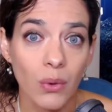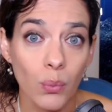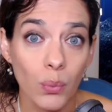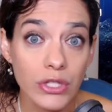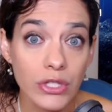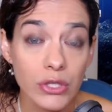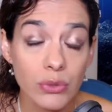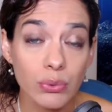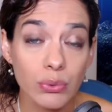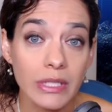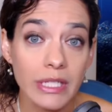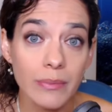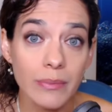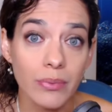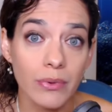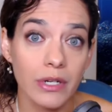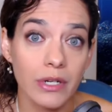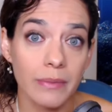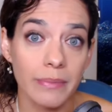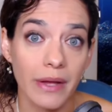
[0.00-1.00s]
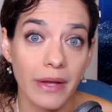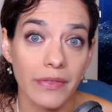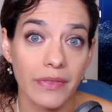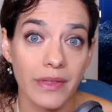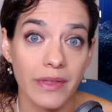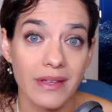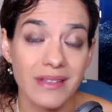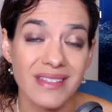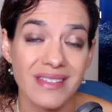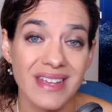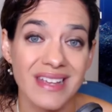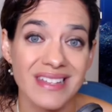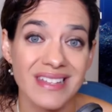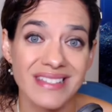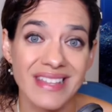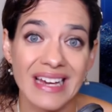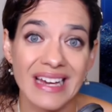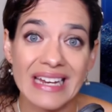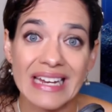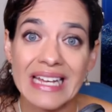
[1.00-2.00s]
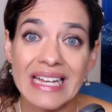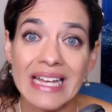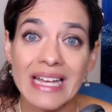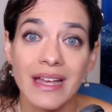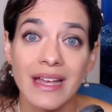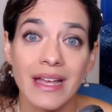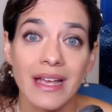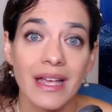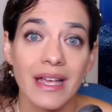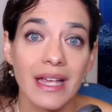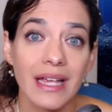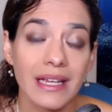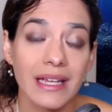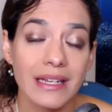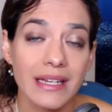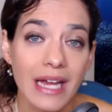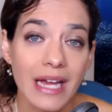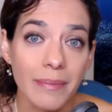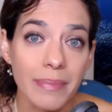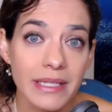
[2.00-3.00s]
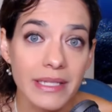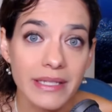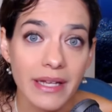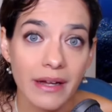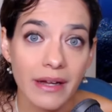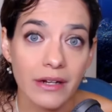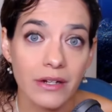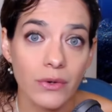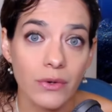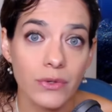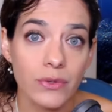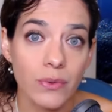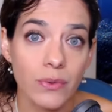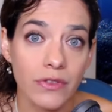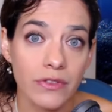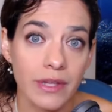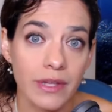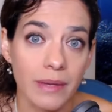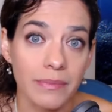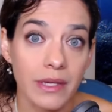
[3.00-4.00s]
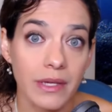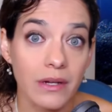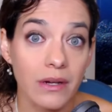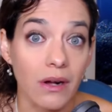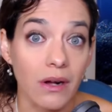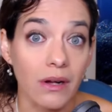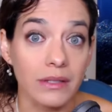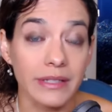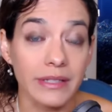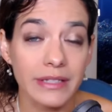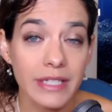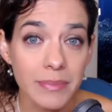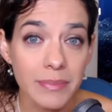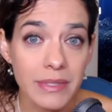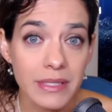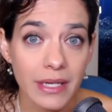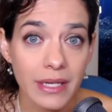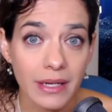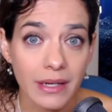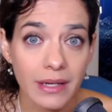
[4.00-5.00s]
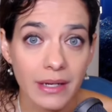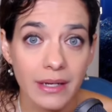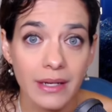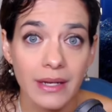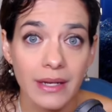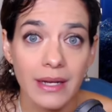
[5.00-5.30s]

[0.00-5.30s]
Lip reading: What's really important about this is that it cannot be diagnosed with something called a dipstick.